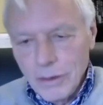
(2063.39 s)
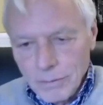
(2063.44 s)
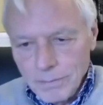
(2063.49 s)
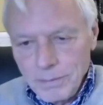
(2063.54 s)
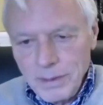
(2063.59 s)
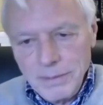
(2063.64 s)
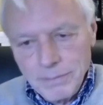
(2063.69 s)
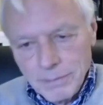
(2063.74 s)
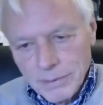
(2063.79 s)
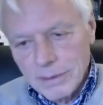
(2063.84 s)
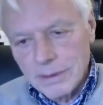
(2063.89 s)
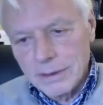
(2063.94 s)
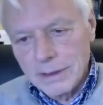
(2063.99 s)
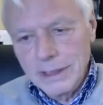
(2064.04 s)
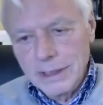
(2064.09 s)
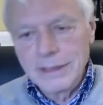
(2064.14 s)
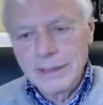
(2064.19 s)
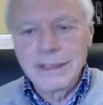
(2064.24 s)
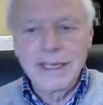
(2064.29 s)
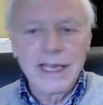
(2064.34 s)
people
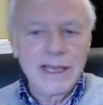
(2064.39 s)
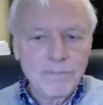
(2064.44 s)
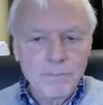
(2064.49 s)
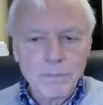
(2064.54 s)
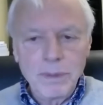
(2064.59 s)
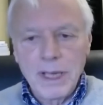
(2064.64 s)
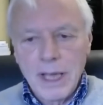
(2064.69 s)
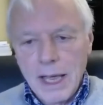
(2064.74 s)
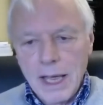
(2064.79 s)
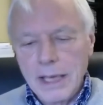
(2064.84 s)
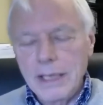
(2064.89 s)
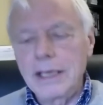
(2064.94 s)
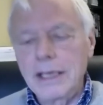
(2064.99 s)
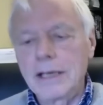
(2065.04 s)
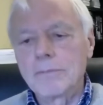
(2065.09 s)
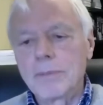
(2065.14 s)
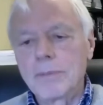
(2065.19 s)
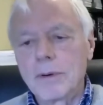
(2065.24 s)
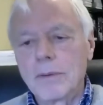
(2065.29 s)
in the FBI get